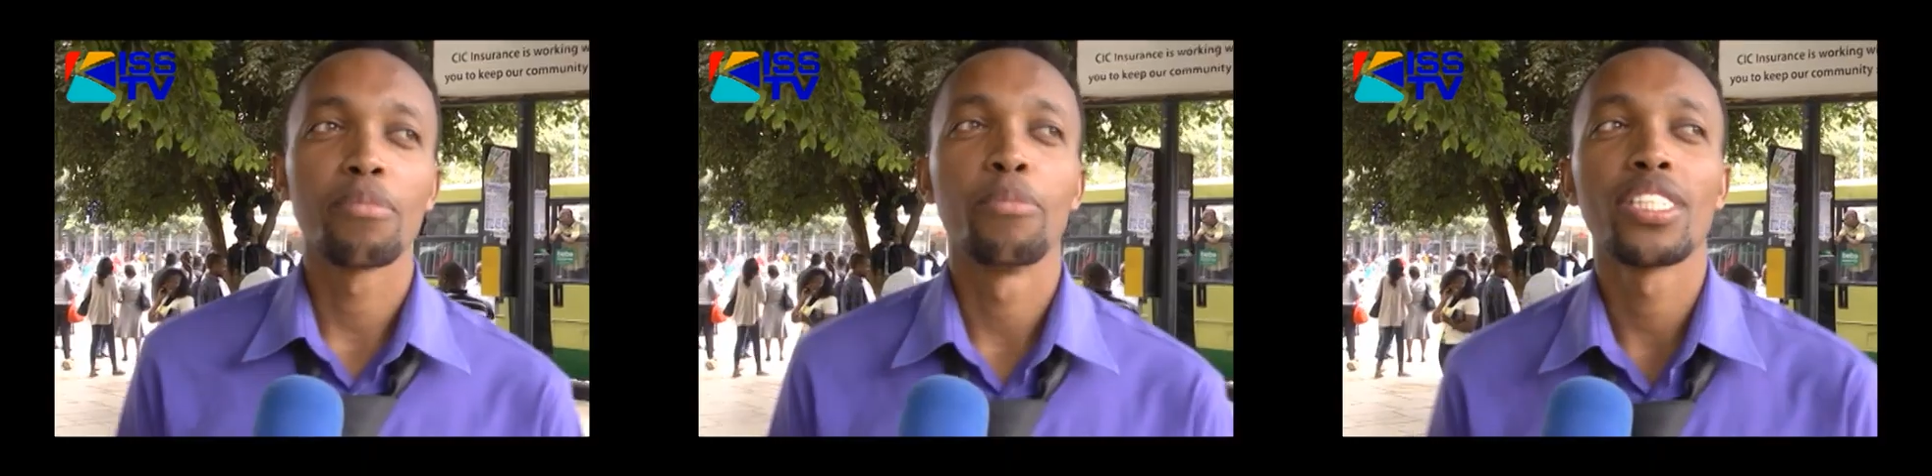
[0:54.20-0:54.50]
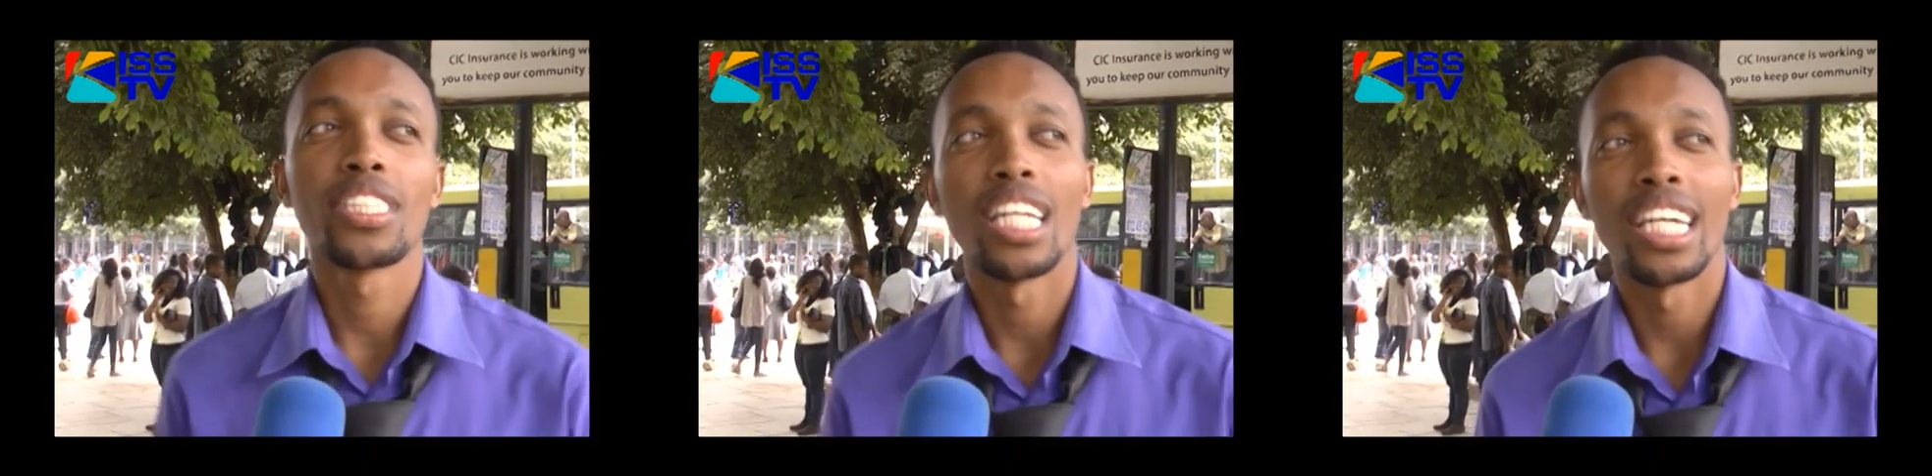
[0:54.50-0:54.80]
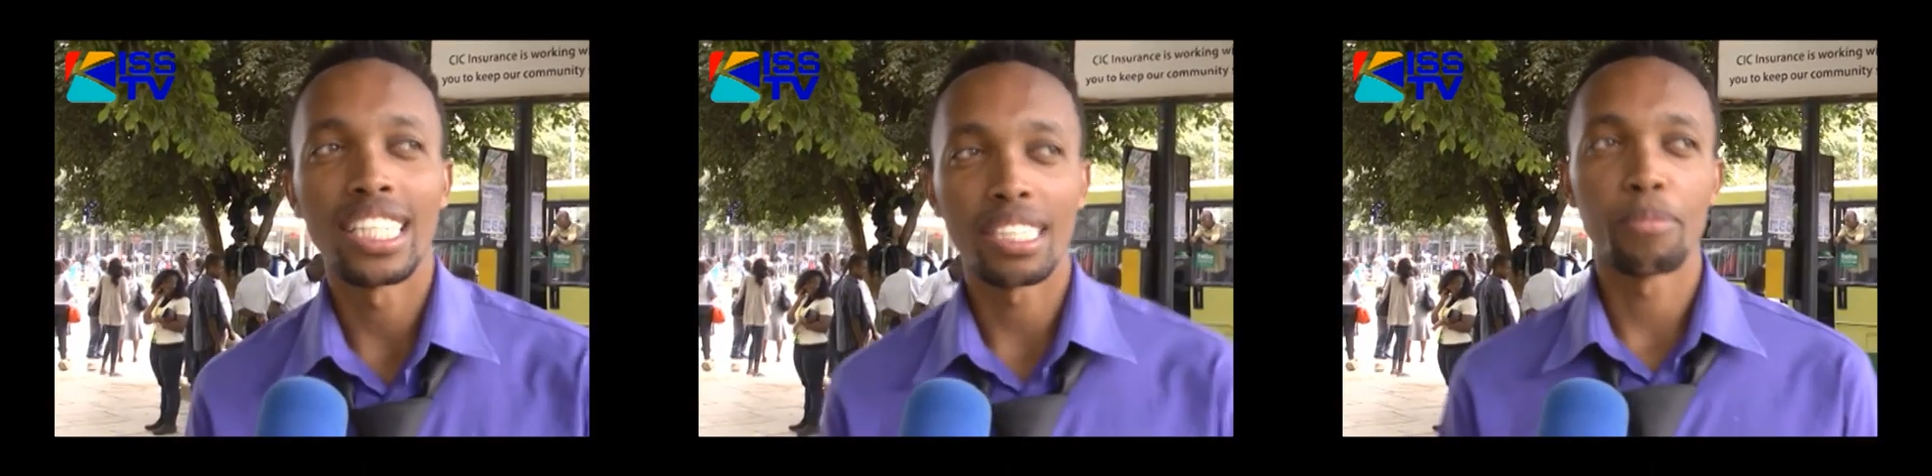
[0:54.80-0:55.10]
Most
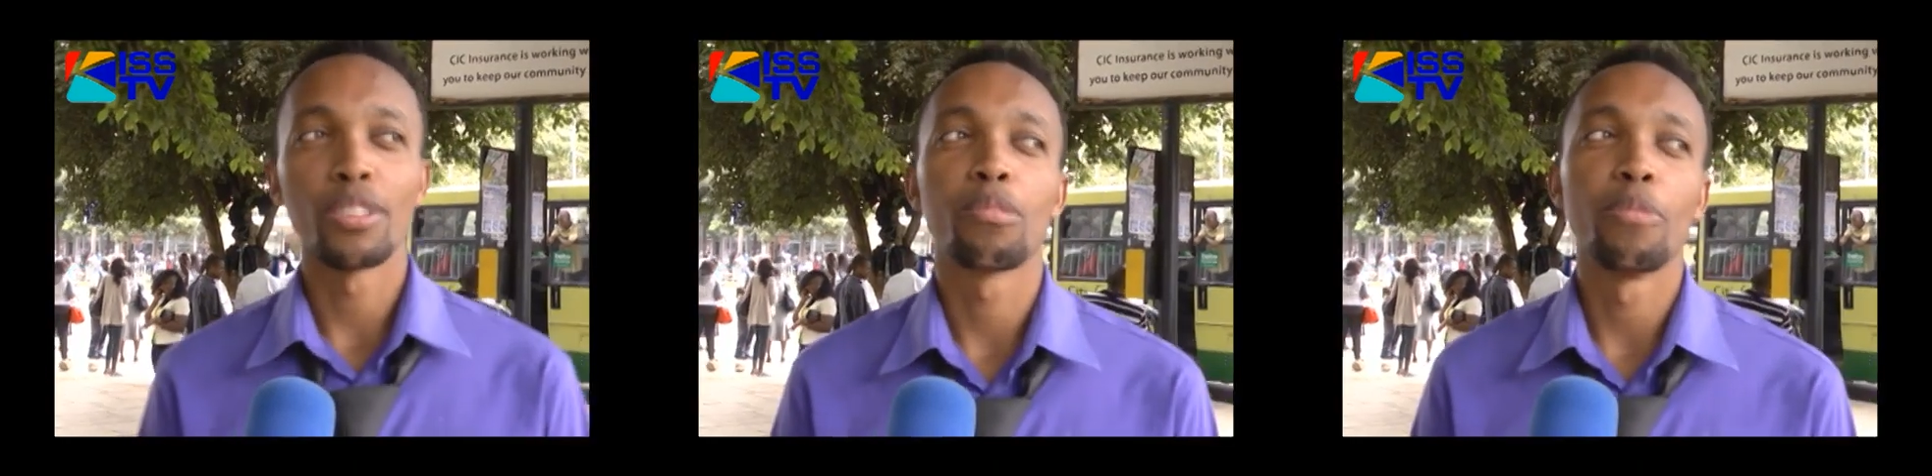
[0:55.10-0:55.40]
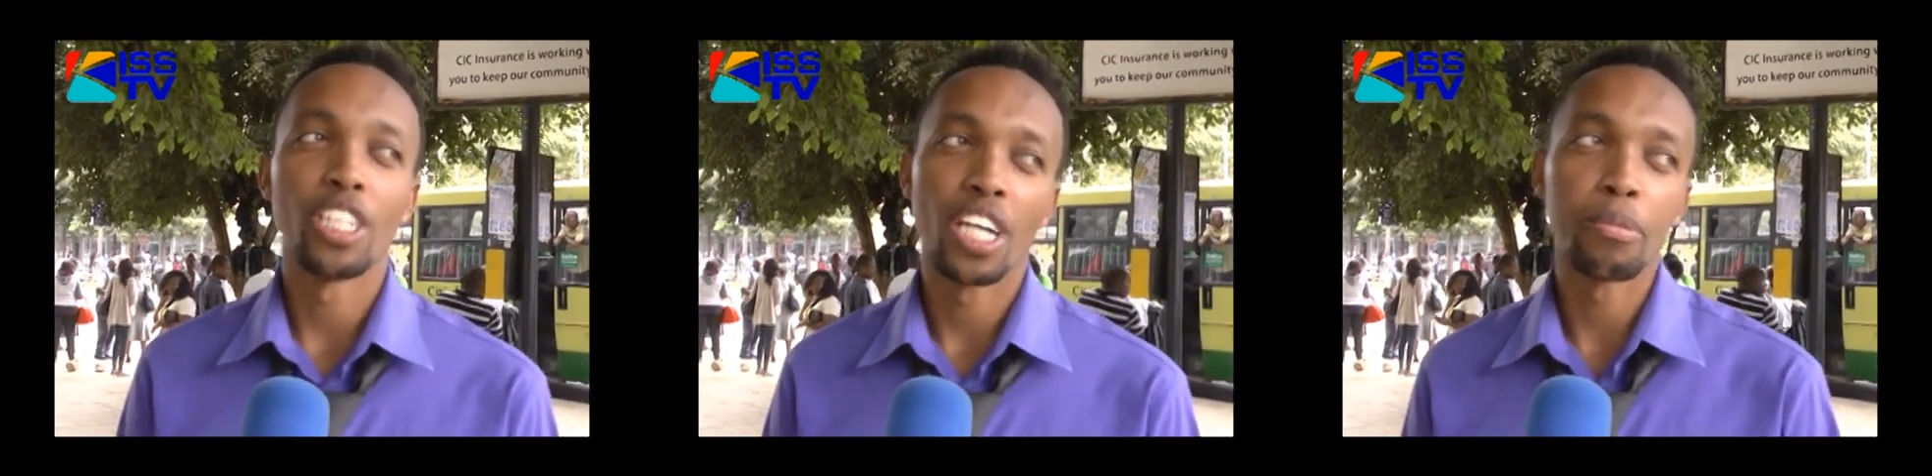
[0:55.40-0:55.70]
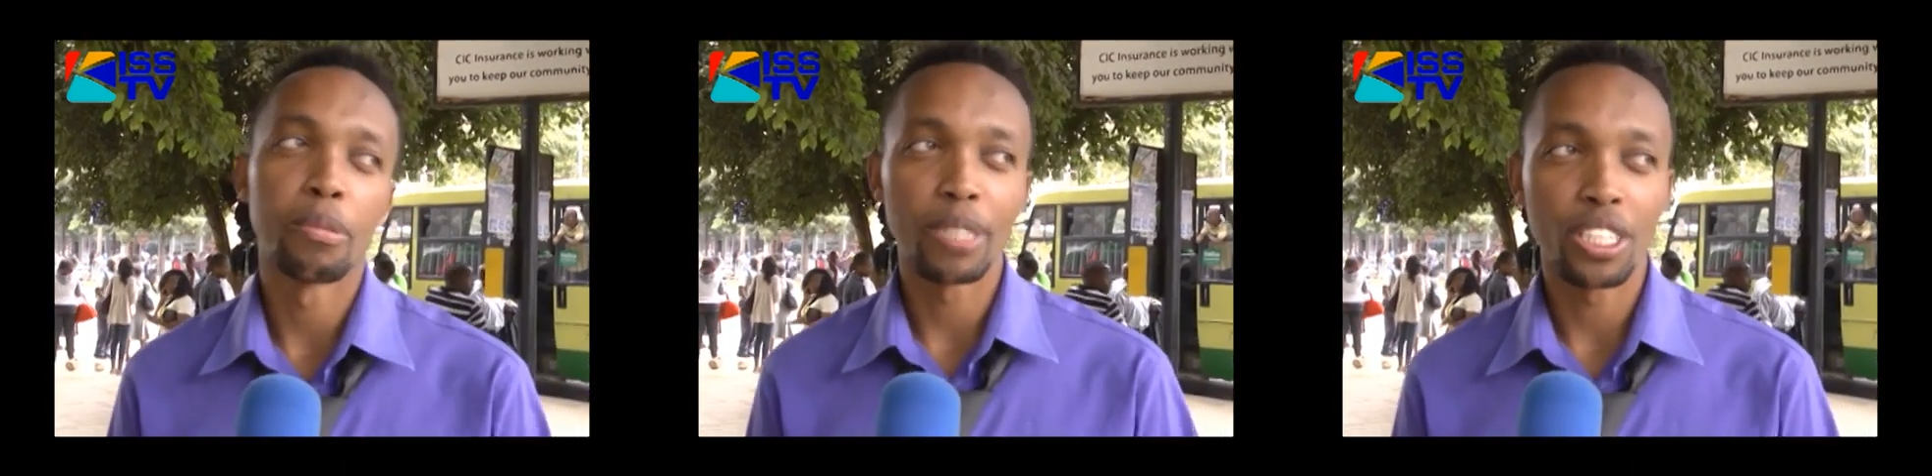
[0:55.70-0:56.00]
burial happen